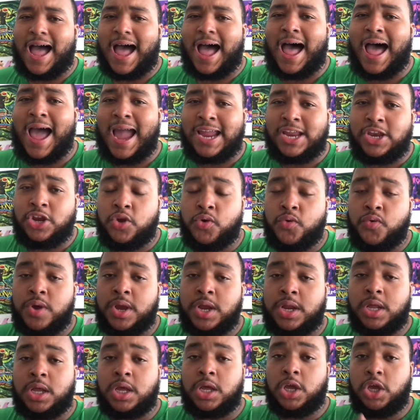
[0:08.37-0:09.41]
I knew
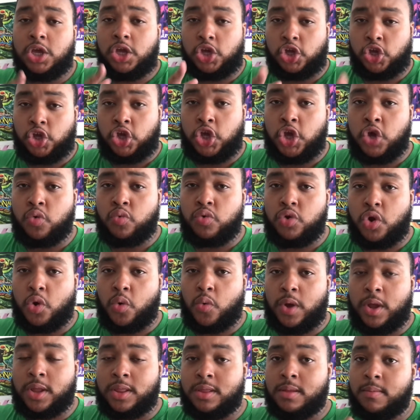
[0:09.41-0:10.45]
it, you
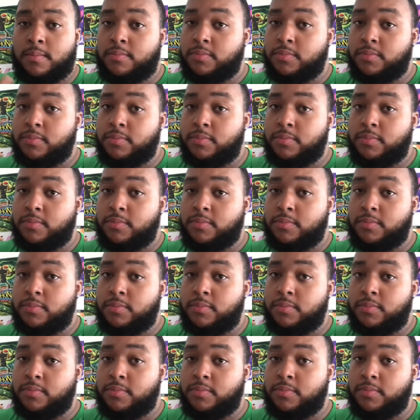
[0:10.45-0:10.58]
knew it,